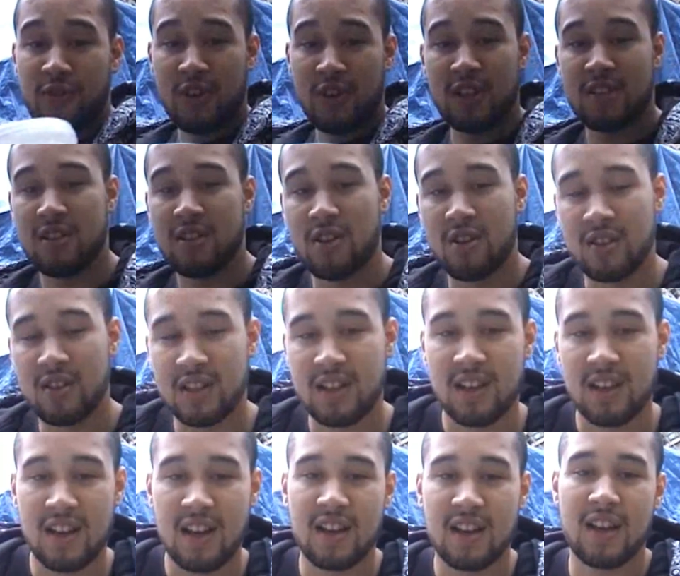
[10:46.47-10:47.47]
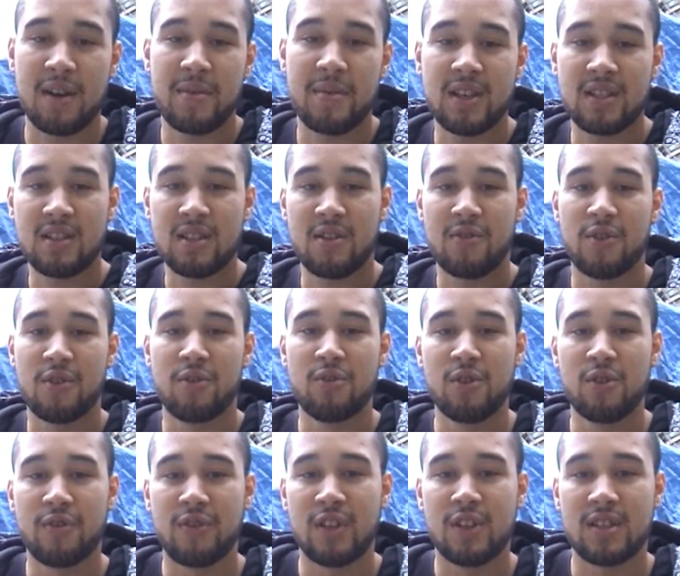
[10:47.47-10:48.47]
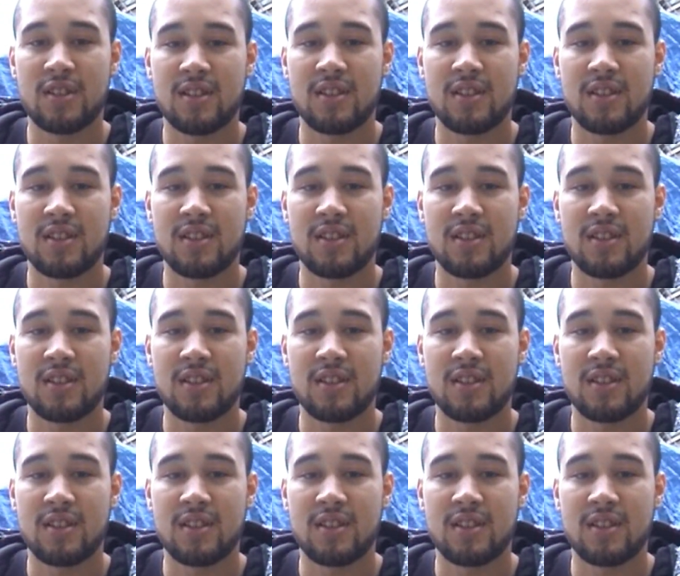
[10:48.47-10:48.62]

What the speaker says: Shout out to Ruthless, though. You can go and get my stuff at Ruthless.